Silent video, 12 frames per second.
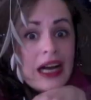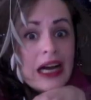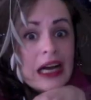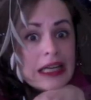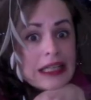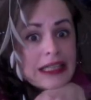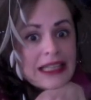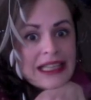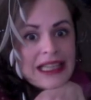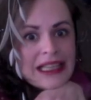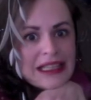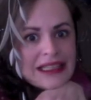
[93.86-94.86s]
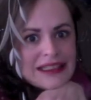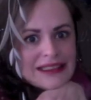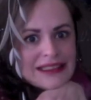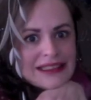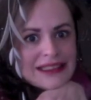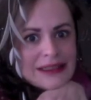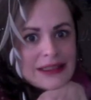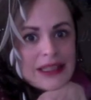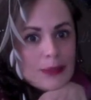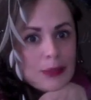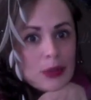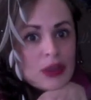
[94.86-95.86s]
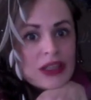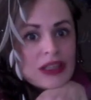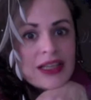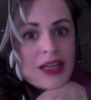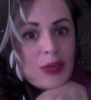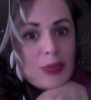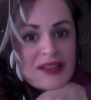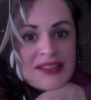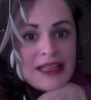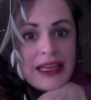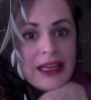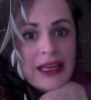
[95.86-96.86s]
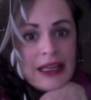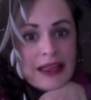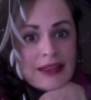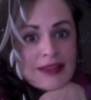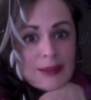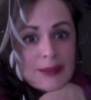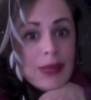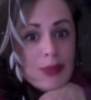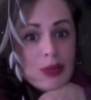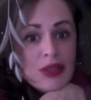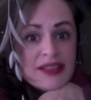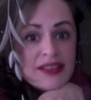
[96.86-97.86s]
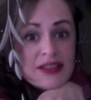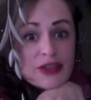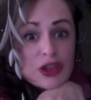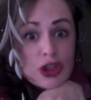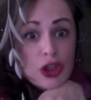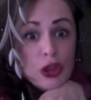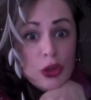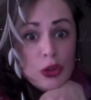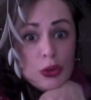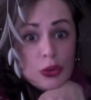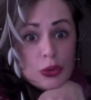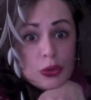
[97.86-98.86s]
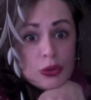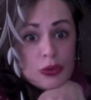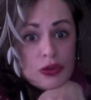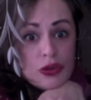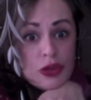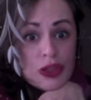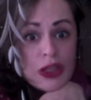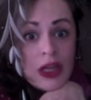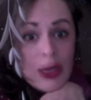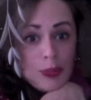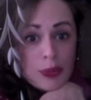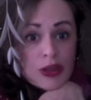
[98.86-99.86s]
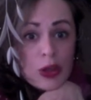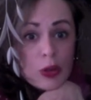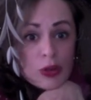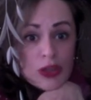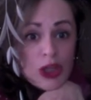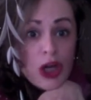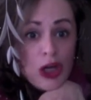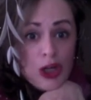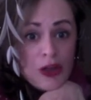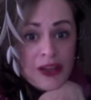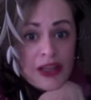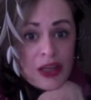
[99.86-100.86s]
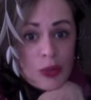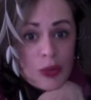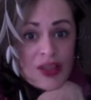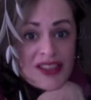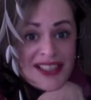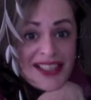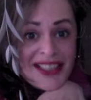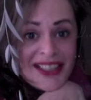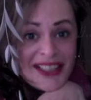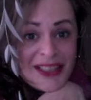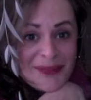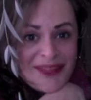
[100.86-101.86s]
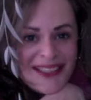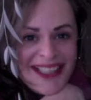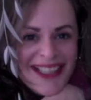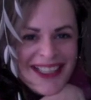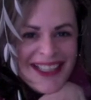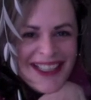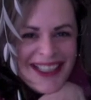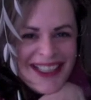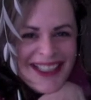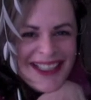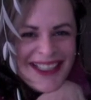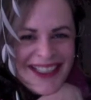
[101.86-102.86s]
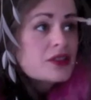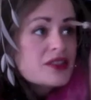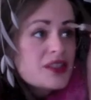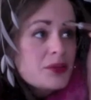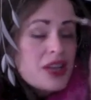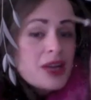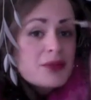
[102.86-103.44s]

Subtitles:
I can put a lot of pizzazz. My pussy's huge. I put a whole car in there one time. Sometimes